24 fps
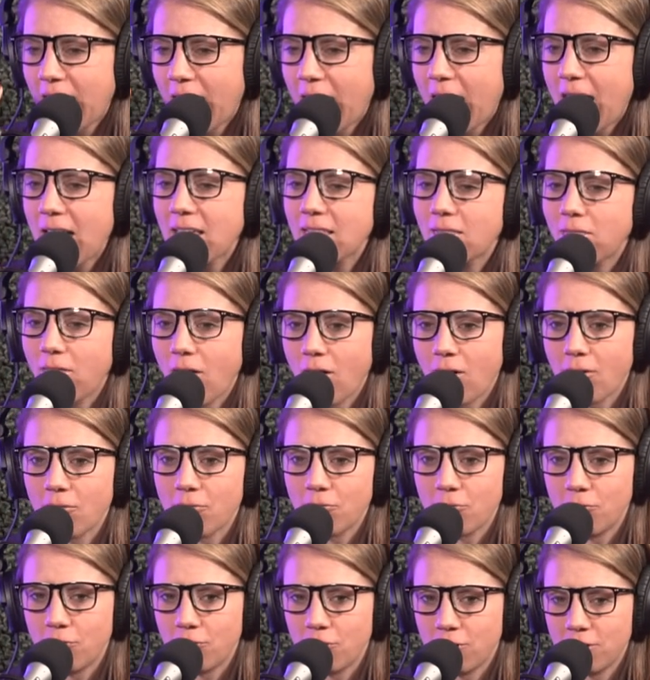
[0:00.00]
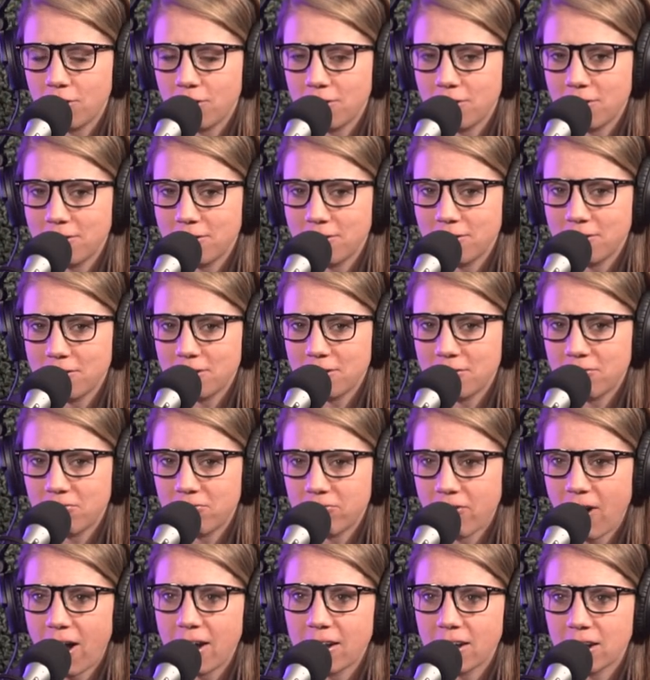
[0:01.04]
I love
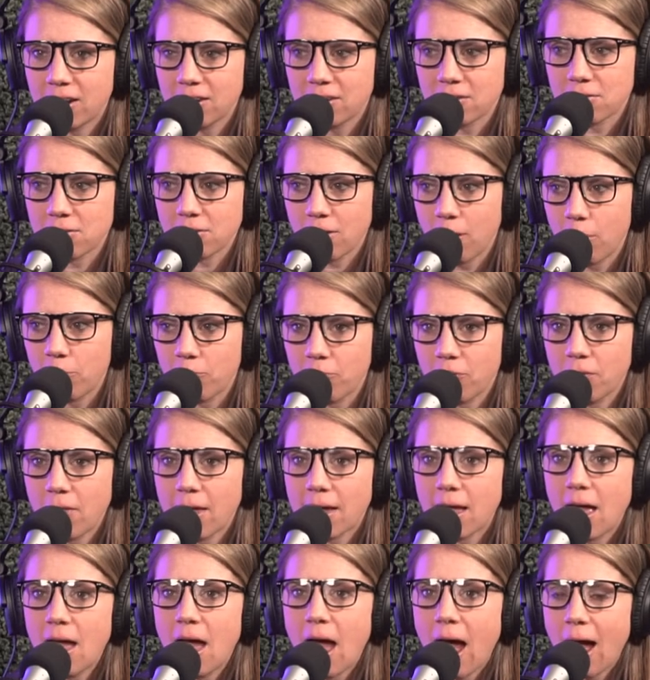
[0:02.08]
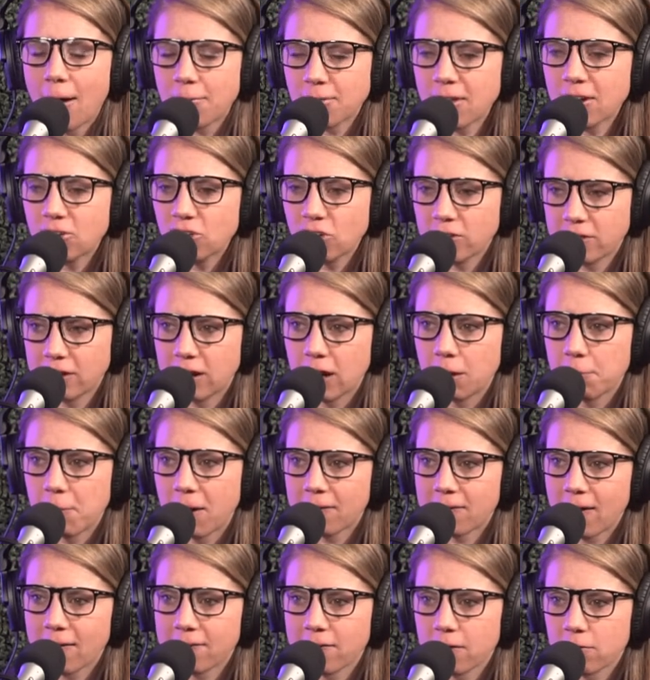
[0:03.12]
finding discomfort. Like, I was actually thinking
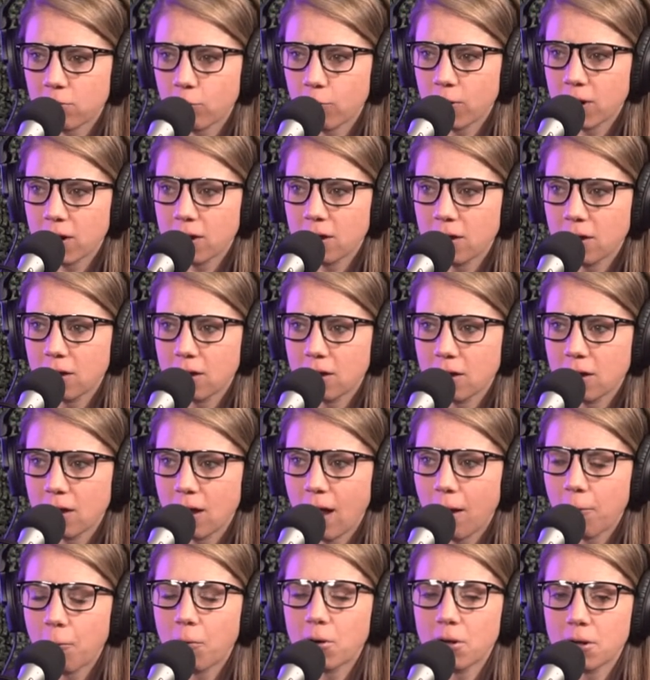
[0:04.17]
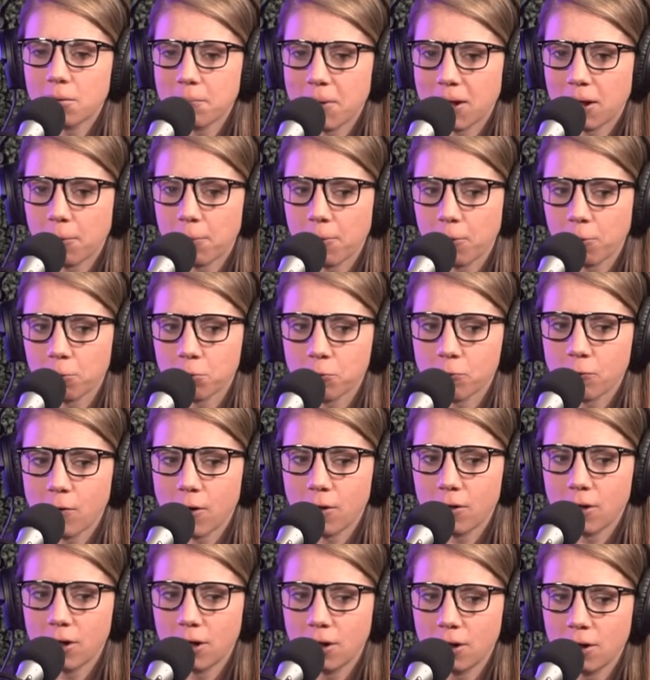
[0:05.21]
about that this week. I wanted to make a post
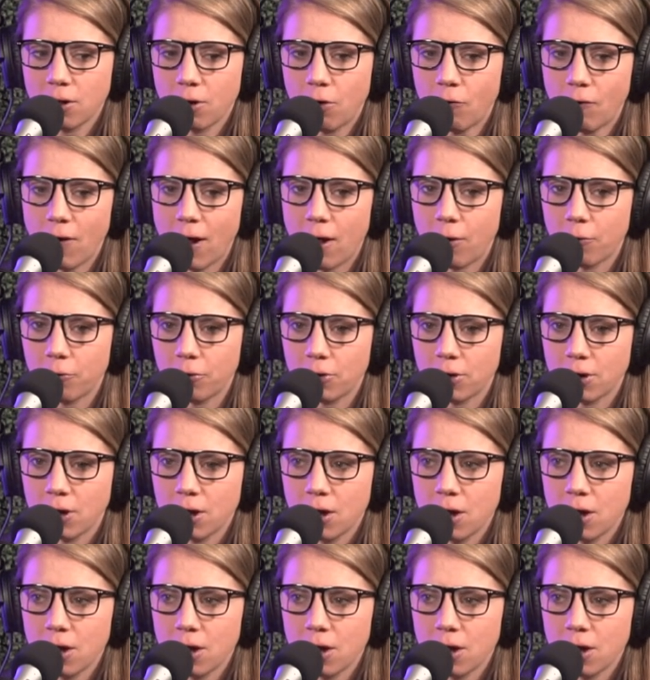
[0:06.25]
around it, around